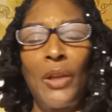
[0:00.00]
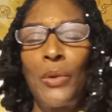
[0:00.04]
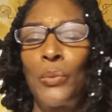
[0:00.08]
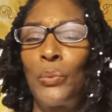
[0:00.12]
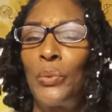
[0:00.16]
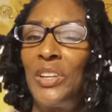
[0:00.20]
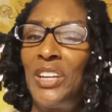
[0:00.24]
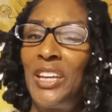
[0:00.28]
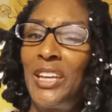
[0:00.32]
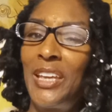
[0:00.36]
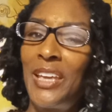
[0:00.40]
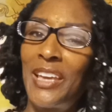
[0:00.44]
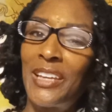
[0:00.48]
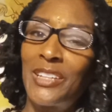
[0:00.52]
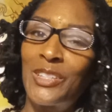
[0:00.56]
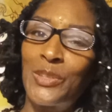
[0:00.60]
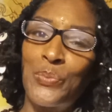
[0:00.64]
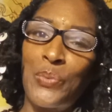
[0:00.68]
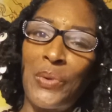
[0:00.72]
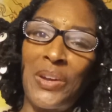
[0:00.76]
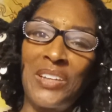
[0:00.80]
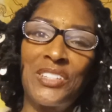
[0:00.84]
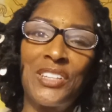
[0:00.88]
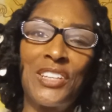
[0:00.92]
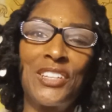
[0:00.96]
when he
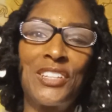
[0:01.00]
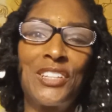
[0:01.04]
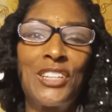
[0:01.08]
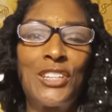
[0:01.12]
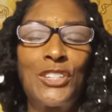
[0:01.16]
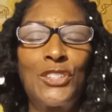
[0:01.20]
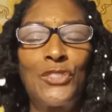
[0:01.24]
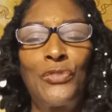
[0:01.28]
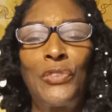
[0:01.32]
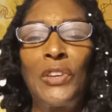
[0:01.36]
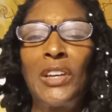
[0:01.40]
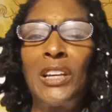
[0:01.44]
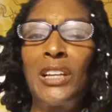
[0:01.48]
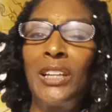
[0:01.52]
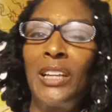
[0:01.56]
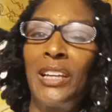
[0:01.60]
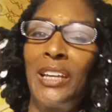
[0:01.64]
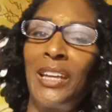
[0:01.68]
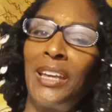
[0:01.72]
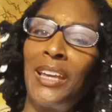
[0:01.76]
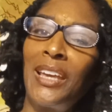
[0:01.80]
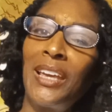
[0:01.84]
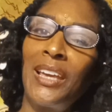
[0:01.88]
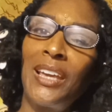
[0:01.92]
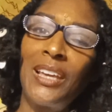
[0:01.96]
expresses his
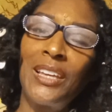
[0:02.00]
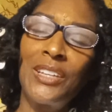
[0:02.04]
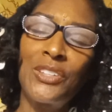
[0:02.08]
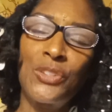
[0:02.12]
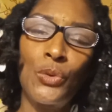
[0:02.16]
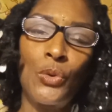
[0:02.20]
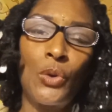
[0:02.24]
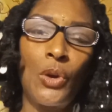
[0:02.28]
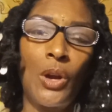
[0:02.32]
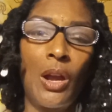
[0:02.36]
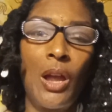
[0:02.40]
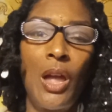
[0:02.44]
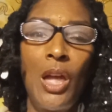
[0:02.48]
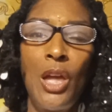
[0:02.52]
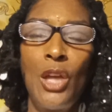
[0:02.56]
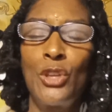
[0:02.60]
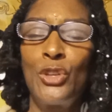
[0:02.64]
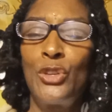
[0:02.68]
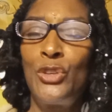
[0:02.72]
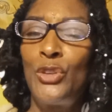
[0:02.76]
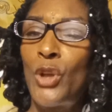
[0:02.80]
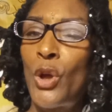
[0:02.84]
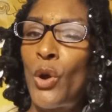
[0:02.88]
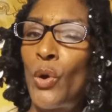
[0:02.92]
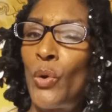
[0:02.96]
feelings, or
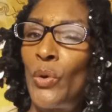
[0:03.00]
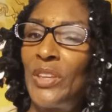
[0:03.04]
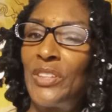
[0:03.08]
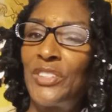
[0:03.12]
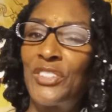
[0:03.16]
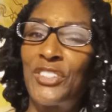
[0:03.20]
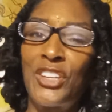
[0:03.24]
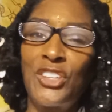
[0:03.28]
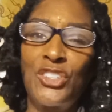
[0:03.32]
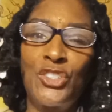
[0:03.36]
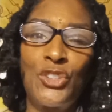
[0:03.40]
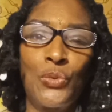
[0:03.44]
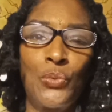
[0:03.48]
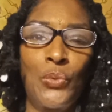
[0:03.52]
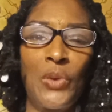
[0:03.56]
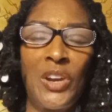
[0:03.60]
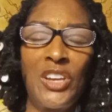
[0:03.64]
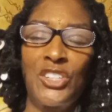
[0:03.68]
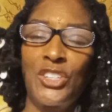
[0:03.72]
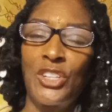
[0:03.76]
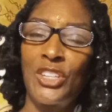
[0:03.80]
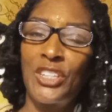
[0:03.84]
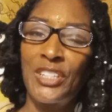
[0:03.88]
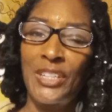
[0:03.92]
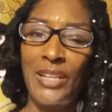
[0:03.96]
in
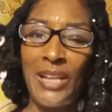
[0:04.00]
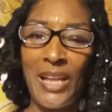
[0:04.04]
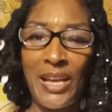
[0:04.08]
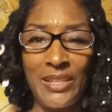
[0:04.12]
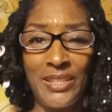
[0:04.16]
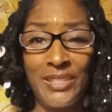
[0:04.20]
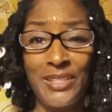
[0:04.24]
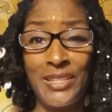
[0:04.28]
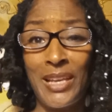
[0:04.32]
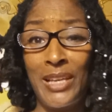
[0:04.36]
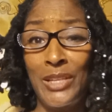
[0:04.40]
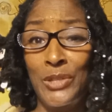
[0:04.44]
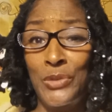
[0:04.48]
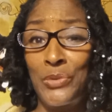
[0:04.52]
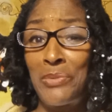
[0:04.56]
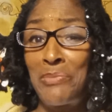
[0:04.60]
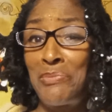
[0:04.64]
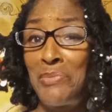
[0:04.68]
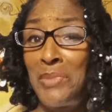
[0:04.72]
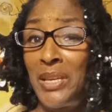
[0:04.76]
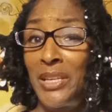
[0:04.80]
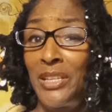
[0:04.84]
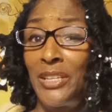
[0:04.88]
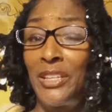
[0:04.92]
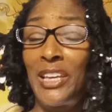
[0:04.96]
situations, a lot of times when
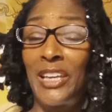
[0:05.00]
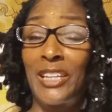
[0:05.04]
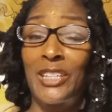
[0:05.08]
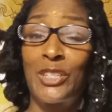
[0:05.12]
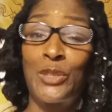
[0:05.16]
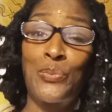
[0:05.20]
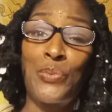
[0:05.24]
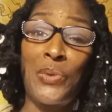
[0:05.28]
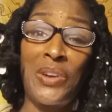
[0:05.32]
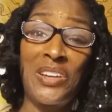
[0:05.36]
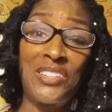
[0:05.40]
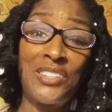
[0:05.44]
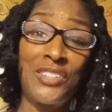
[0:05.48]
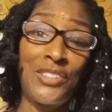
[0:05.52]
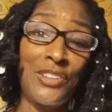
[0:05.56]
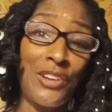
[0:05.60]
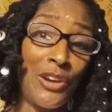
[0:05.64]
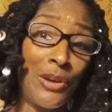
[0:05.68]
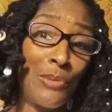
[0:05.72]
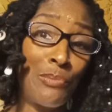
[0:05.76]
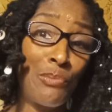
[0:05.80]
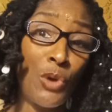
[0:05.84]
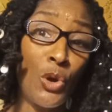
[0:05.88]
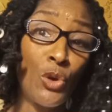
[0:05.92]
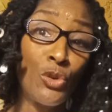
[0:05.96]
men express their
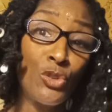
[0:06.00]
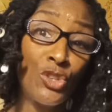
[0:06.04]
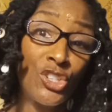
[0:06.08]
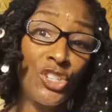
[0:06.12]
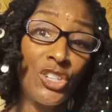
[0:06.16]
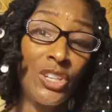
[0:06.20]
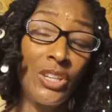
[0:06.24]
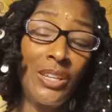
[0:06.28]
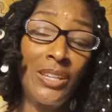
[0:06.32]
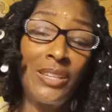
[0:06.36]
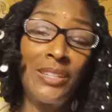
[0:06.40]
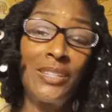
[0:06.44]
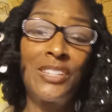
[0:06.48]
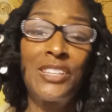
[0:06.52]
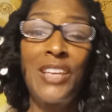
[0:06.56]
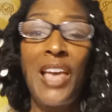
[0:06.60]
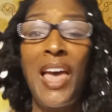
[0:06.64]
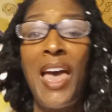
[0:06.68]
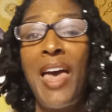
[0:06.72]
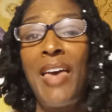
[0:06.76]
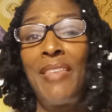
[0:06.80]
emotions,